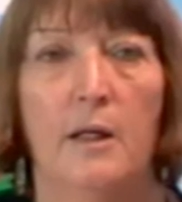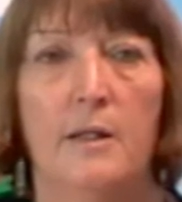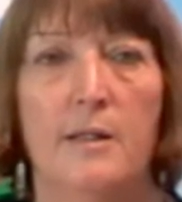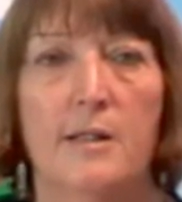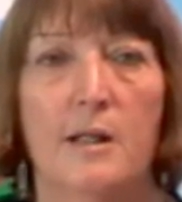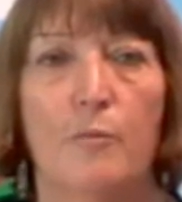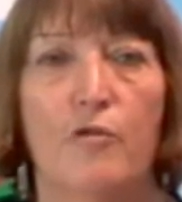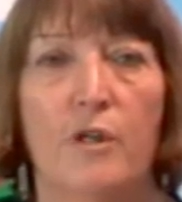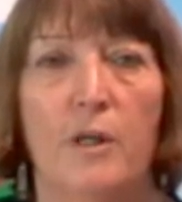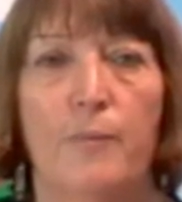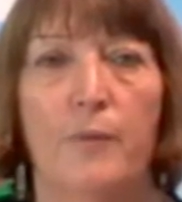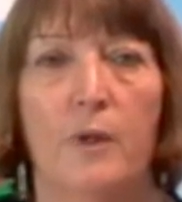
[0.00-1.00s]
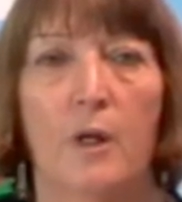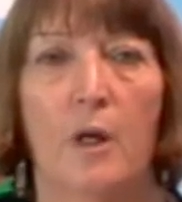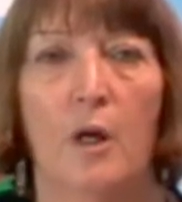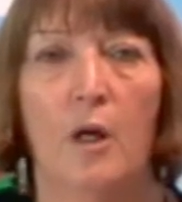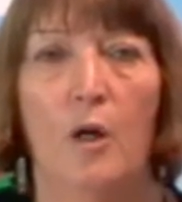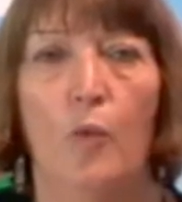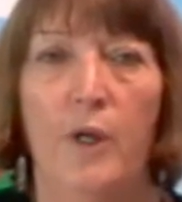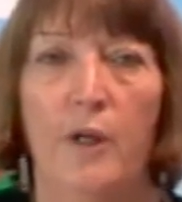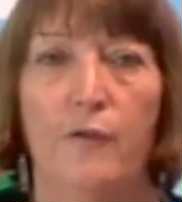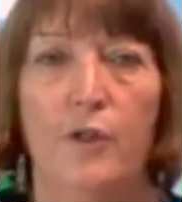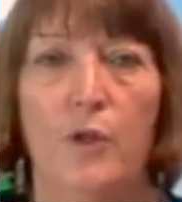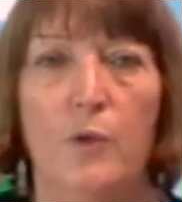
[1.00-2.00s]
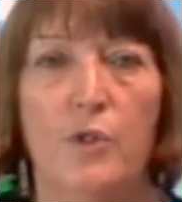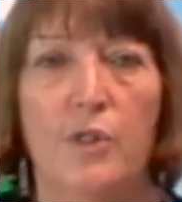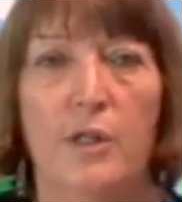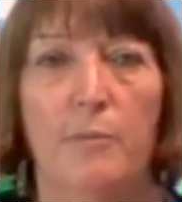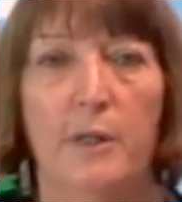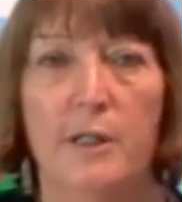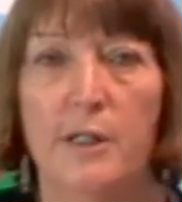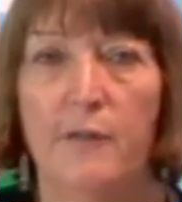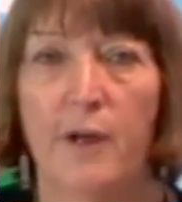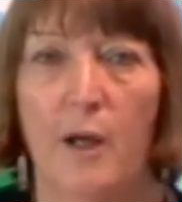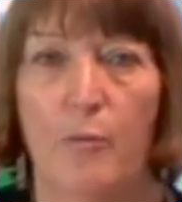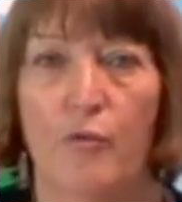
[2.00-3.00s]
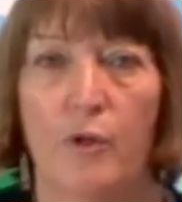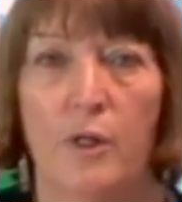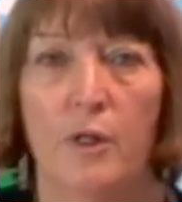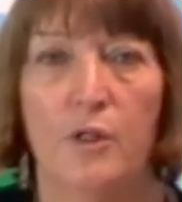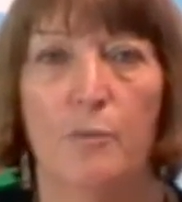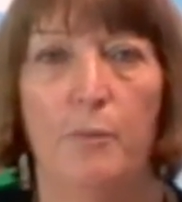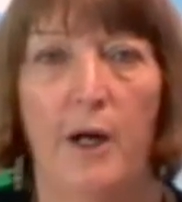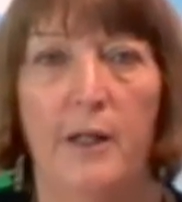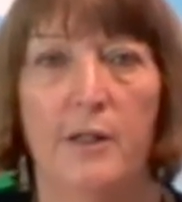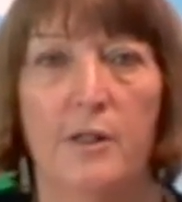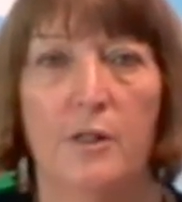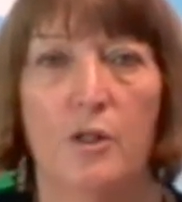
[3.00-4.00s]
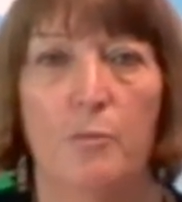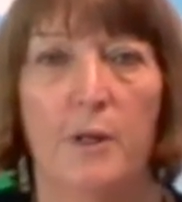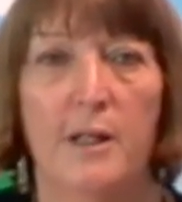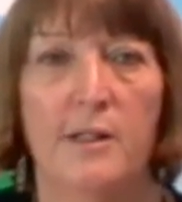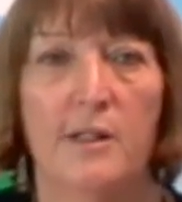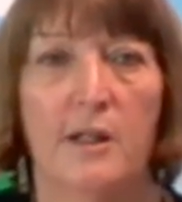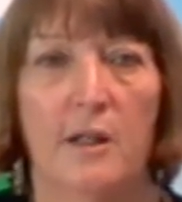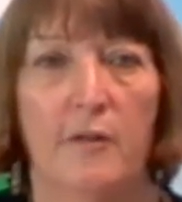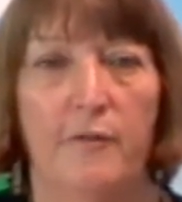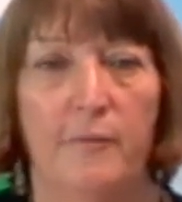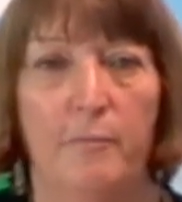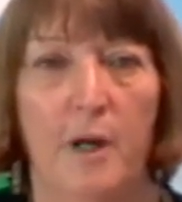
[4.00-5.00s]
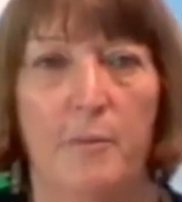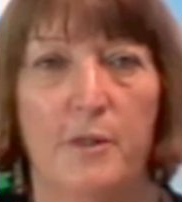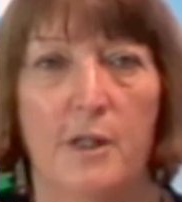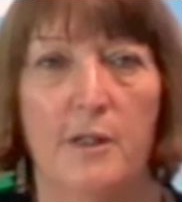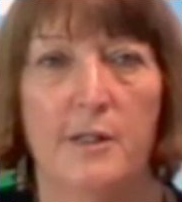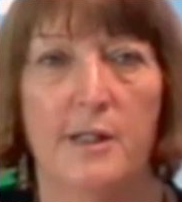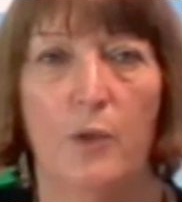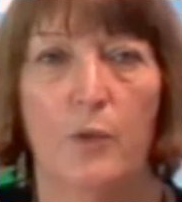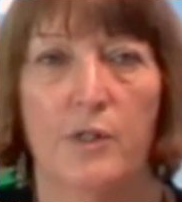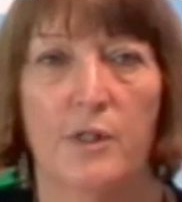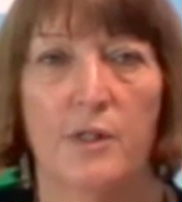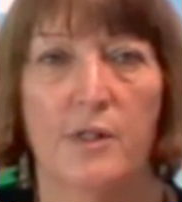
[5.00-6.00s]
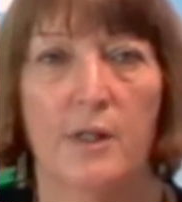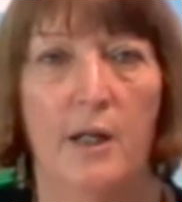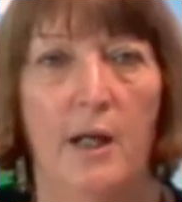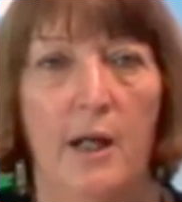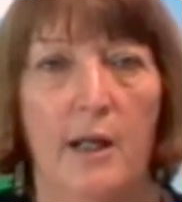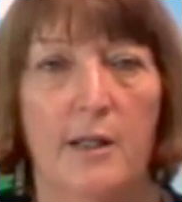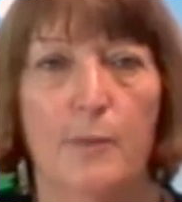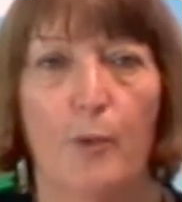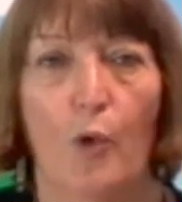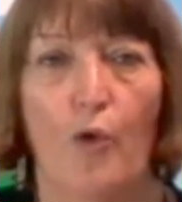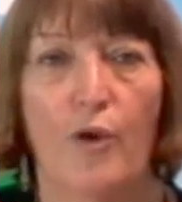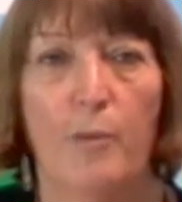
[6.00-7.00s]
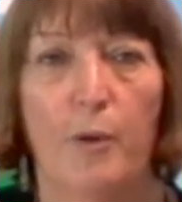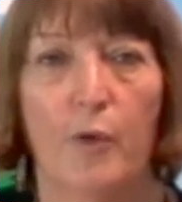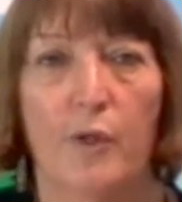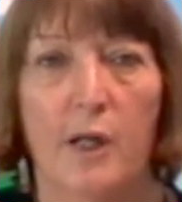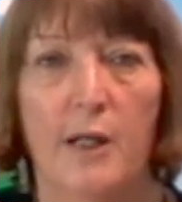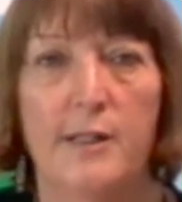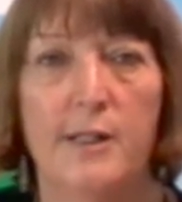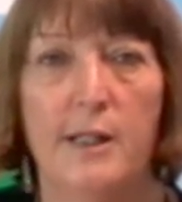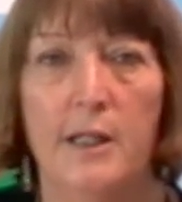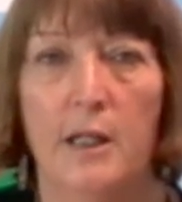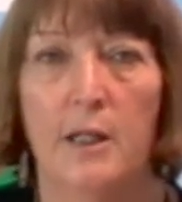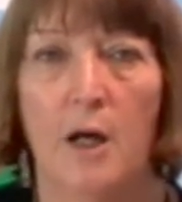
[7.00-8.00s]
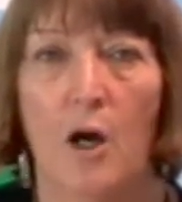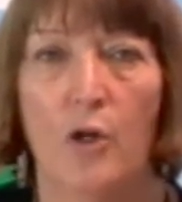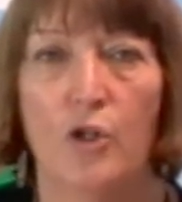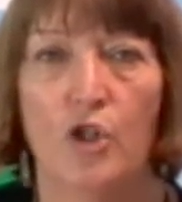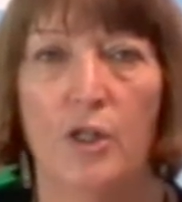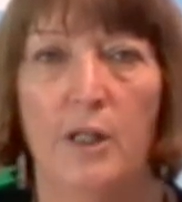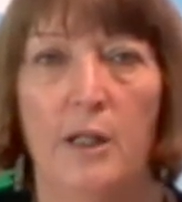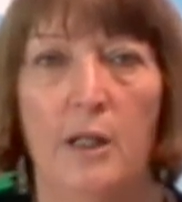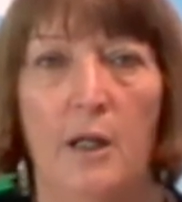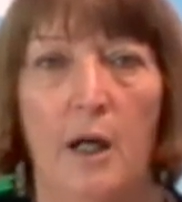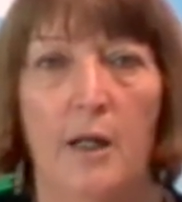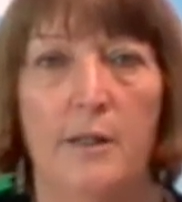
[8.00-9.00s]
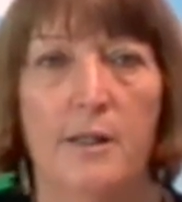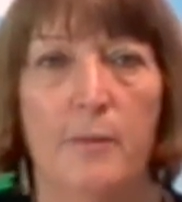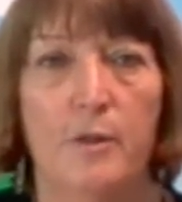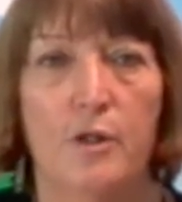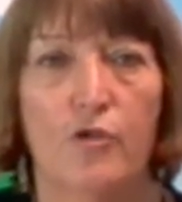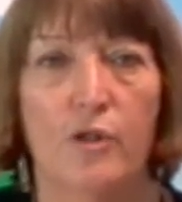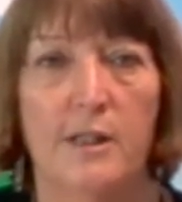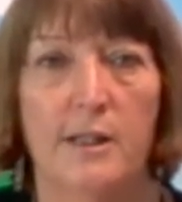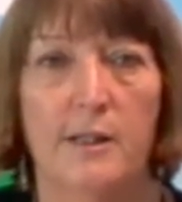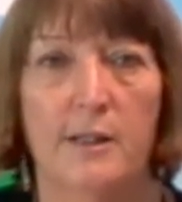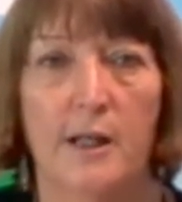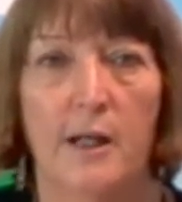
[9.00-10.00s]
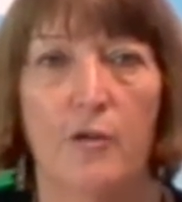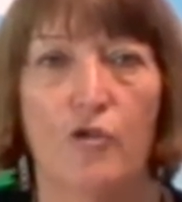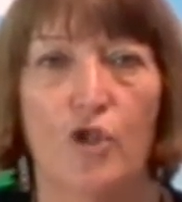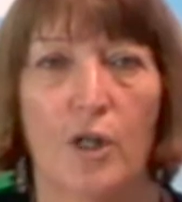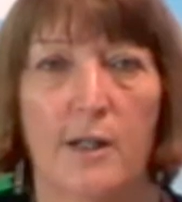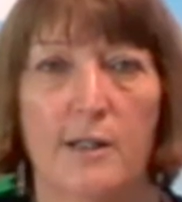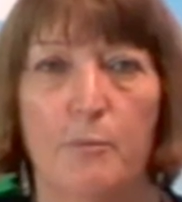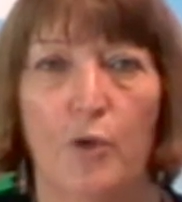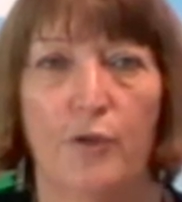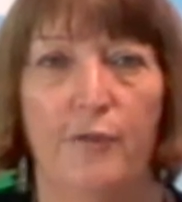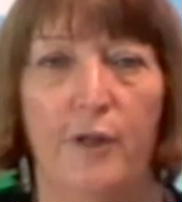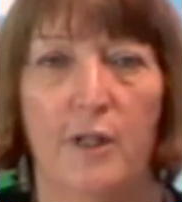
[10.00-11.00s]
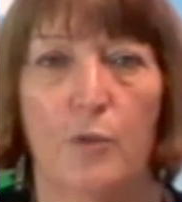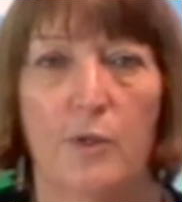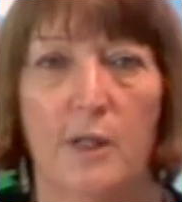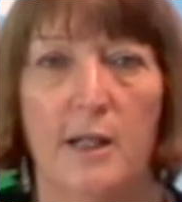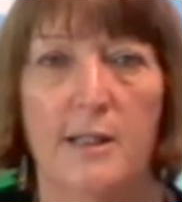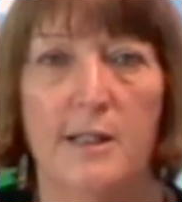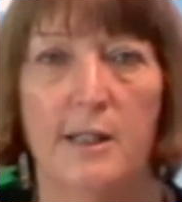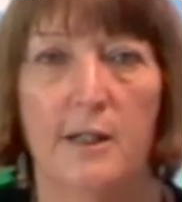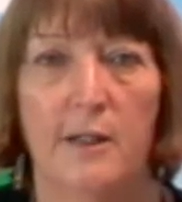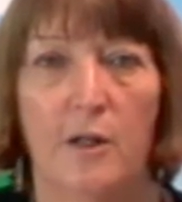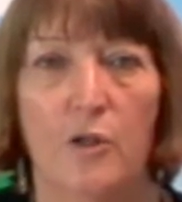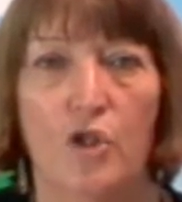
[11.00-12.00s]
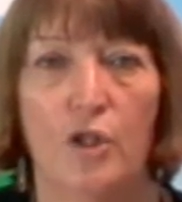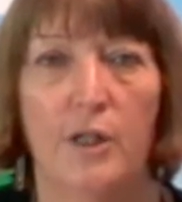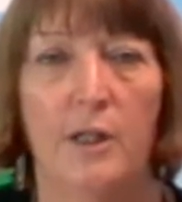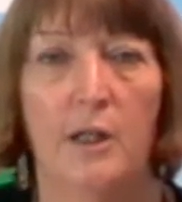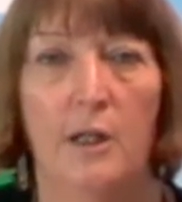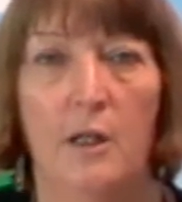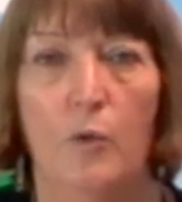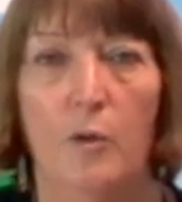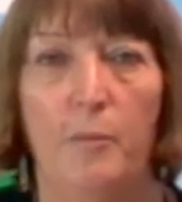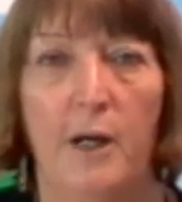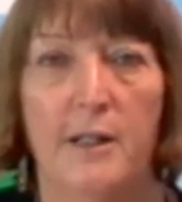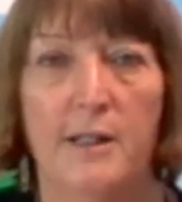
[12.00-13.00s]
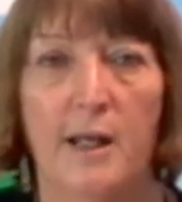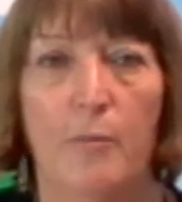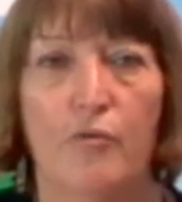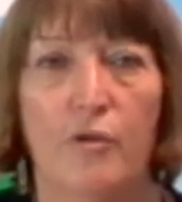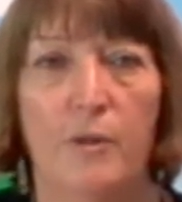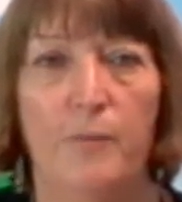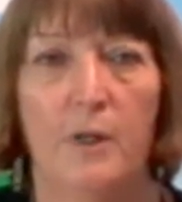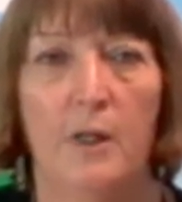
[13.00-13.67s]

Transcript: In summary, we have used the ability of heparin to bind to basic peptide sequences, exploring both lysine and arginine and demonstrating that hydrogels modified with lysine and arginine will bind heparin